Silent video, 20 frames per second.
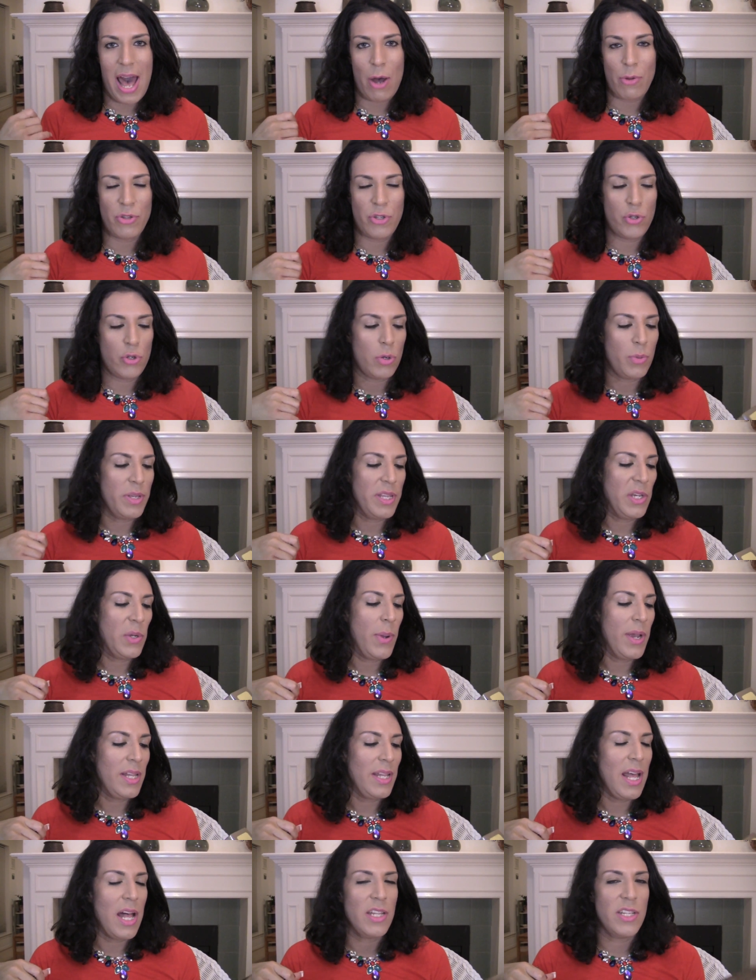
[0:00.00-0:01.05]
out the door really
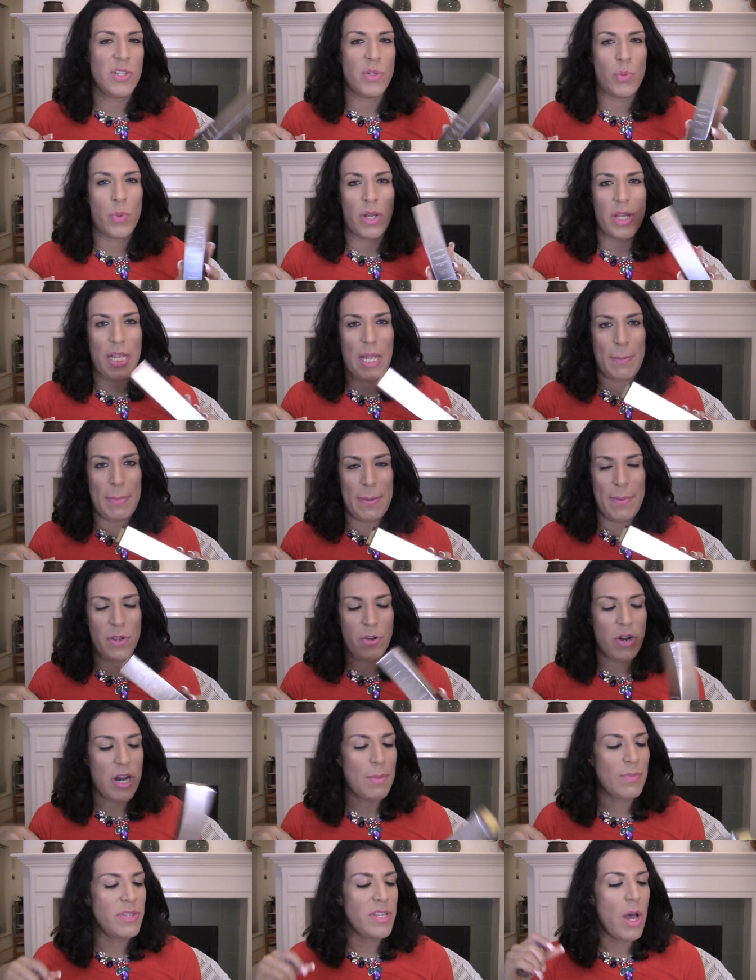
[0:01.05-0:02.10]
quickly, I'll just wear like a B B cream.